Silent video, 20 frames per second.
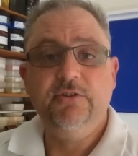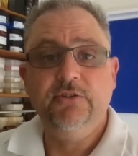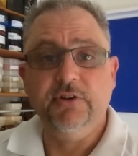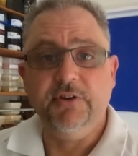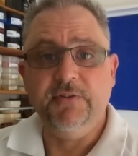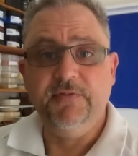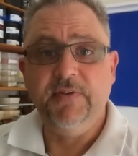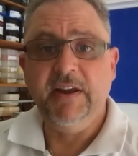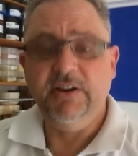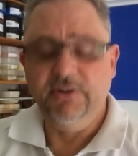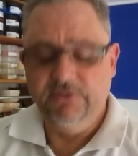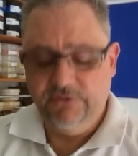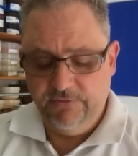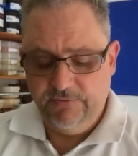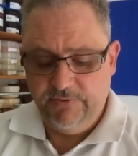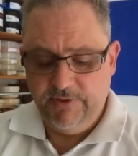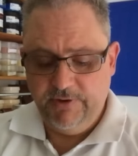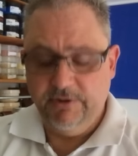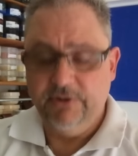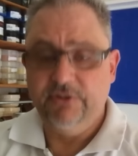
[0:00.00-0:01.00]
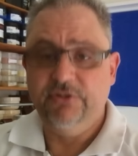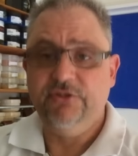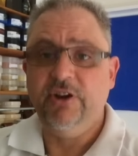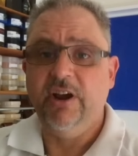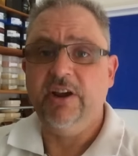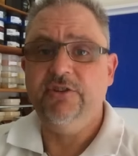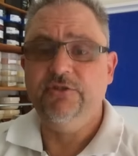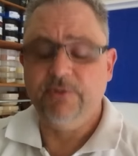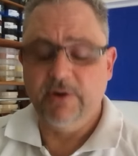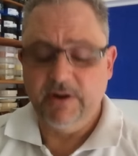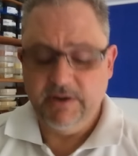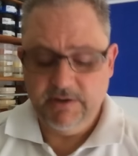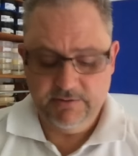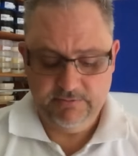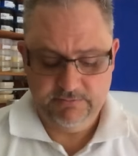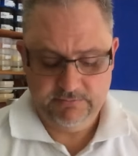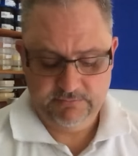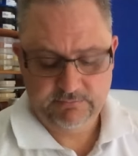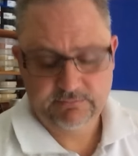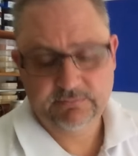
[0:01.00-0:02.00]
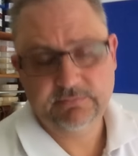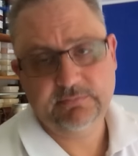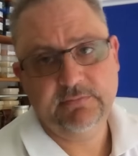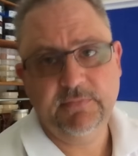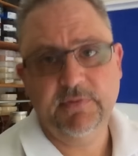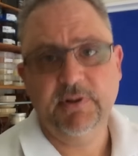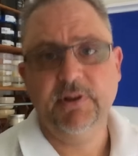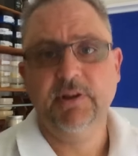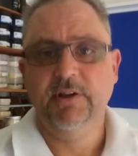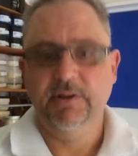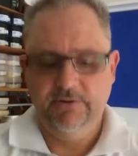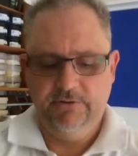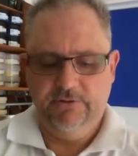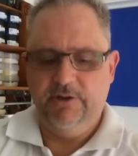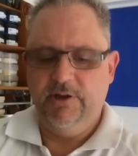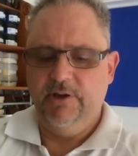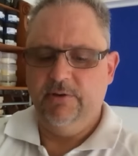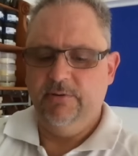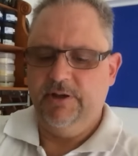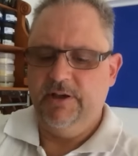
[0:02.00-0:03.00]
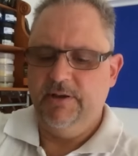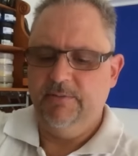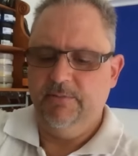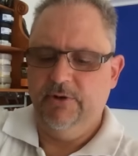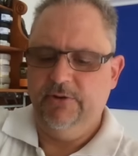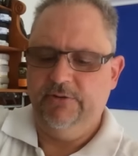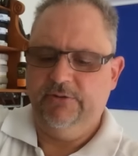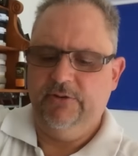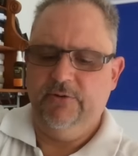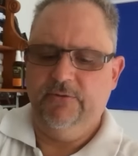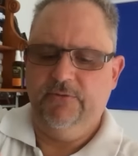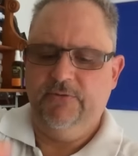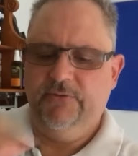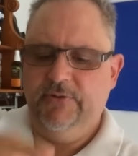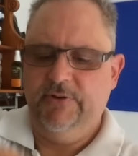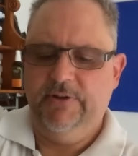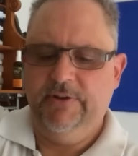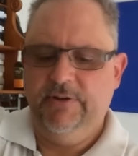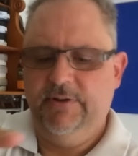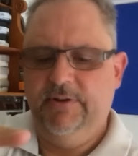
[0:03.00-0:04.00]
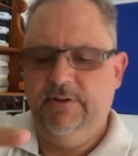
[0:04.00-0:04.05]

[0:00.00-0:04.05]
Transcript: took advantage of their exchange rate to go and get myself